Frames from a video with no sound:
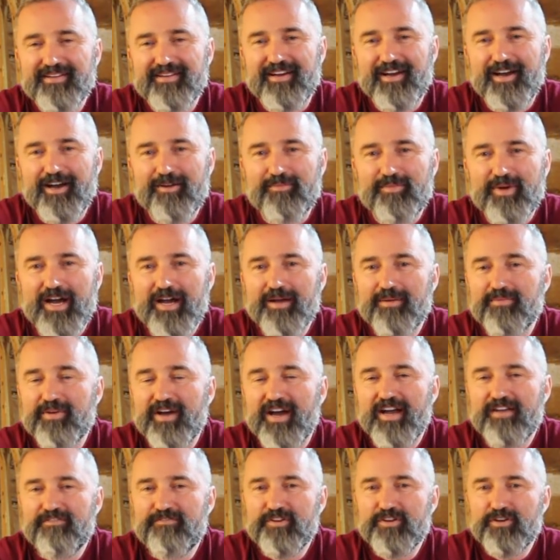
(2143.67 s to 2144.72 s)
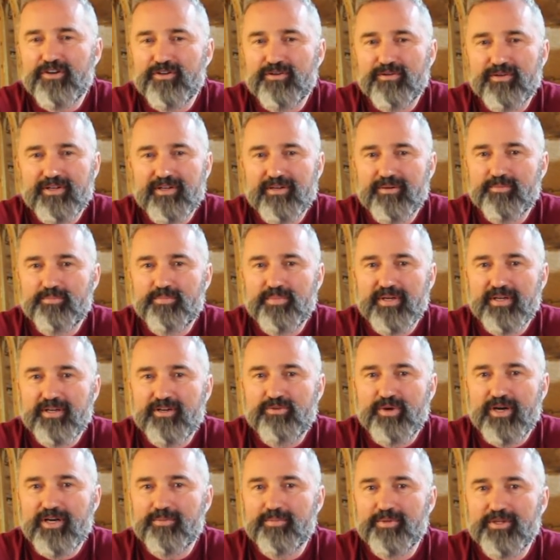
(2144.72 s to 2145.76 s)
I feel
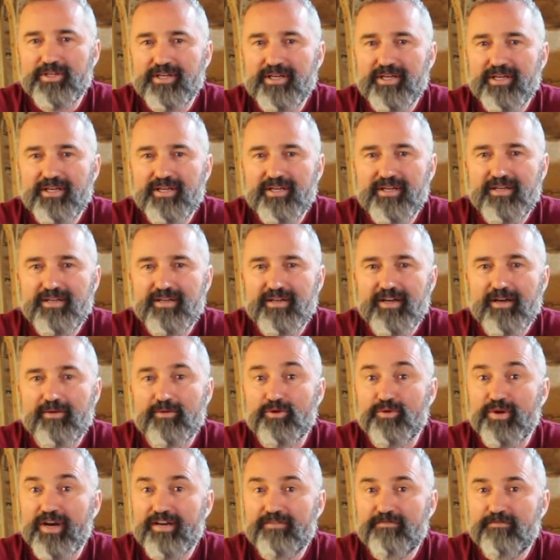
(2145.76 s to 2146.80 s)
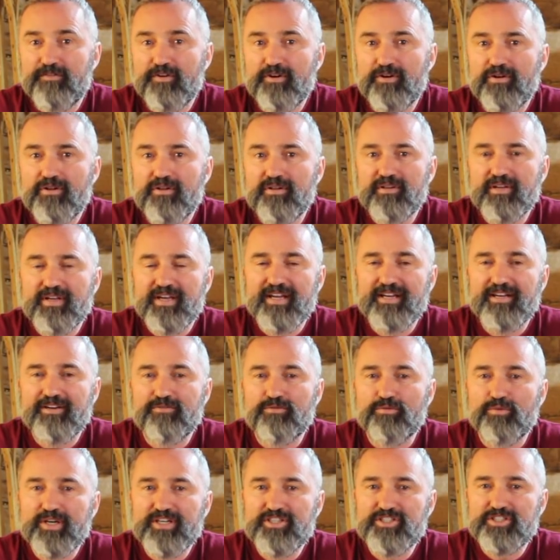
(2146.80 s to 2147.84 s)
incredibly grateful and
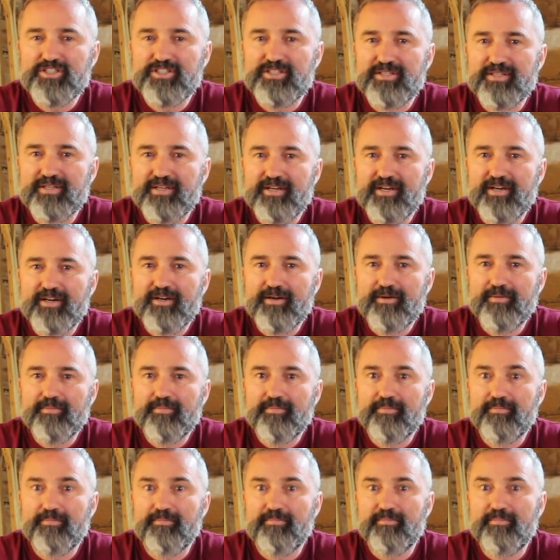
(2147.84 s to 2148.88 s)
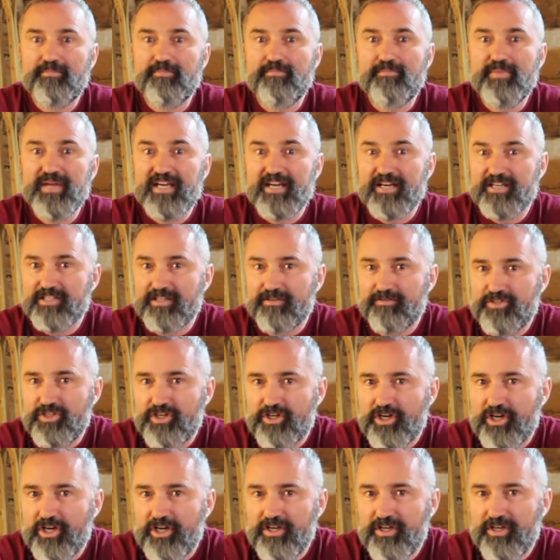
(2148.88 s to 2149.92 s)
enriched because of
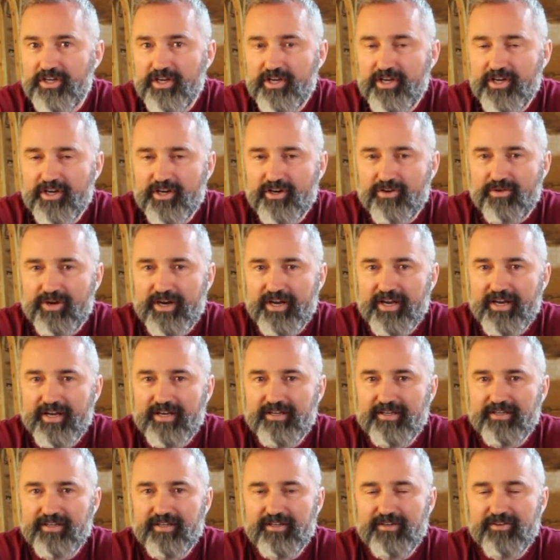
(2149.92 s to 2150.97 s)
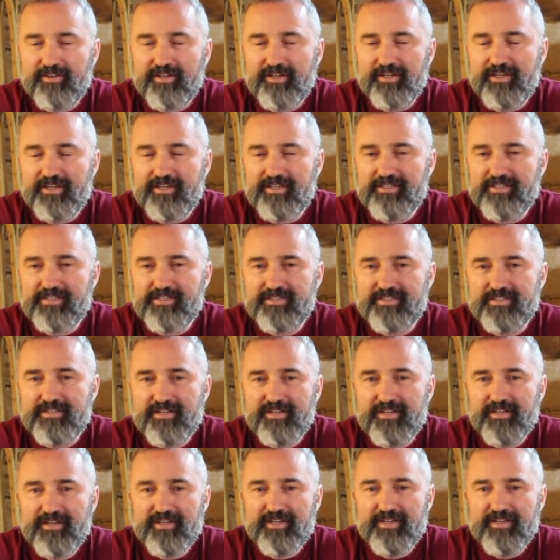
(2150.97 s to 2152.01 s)
John Crane. You know,
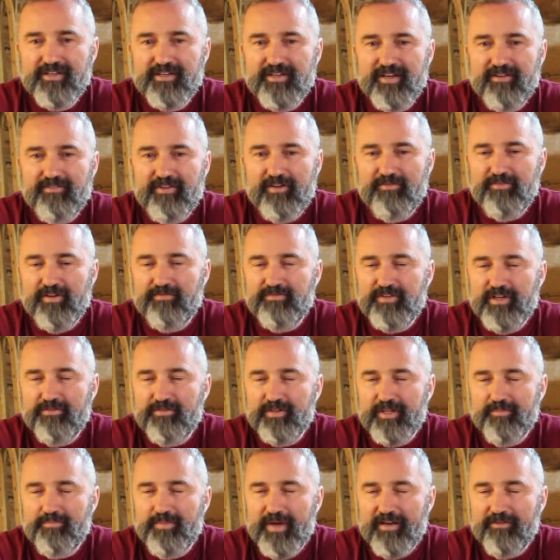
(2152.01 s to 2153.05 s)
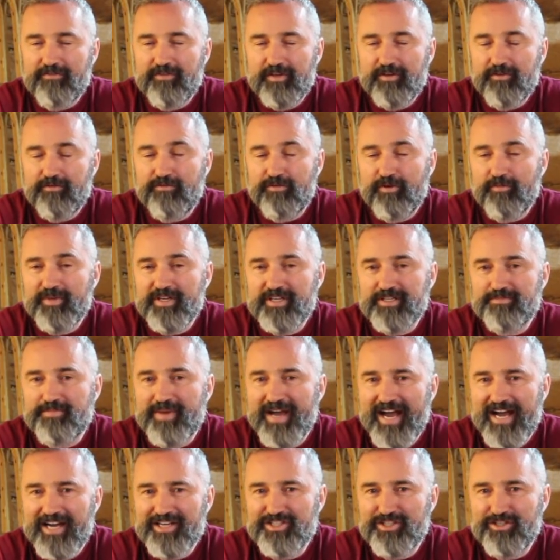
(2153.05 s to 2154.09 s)
I've definitely benefited from his
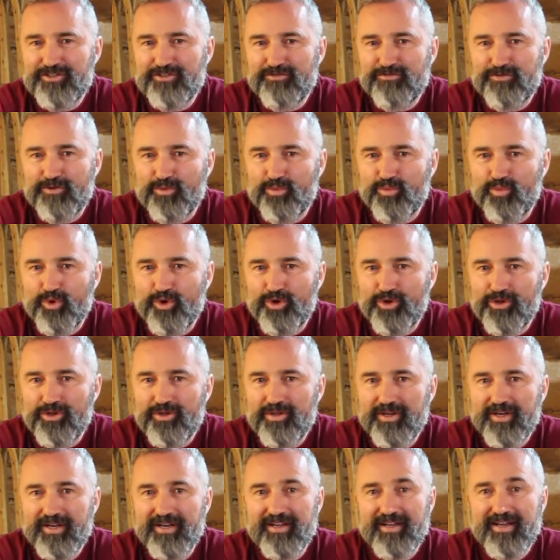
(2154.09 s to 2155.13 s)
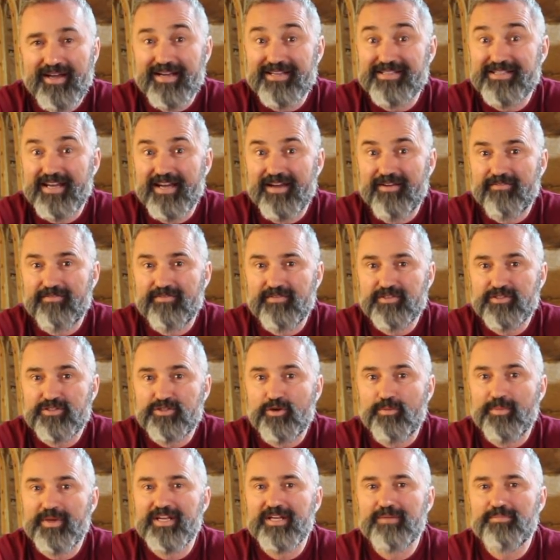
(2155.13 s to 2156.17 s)
passion for wool, and as have
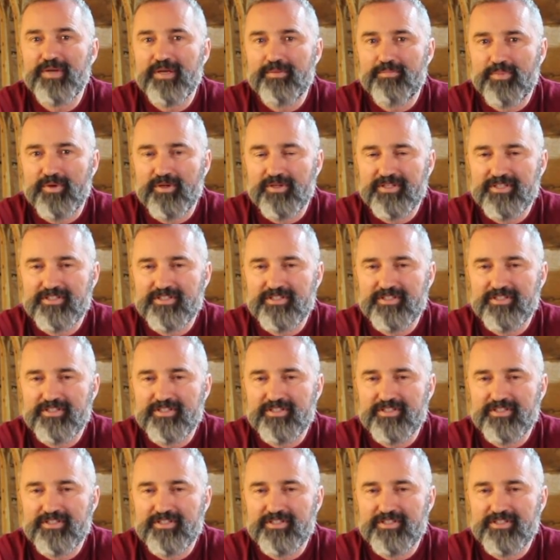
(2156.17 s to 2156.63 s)
so many people.